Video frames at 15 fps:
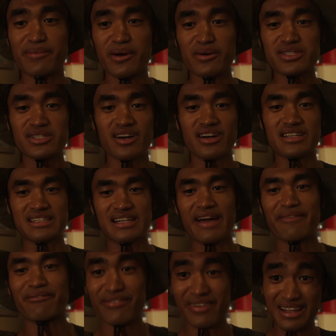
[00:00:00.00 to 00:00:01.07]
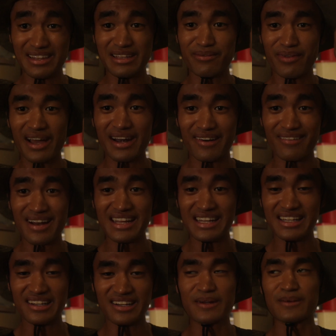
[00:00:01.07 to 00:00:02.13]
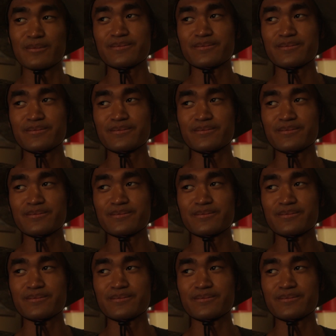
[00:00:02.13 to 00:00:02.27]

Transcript: postcards and I finally bought it right here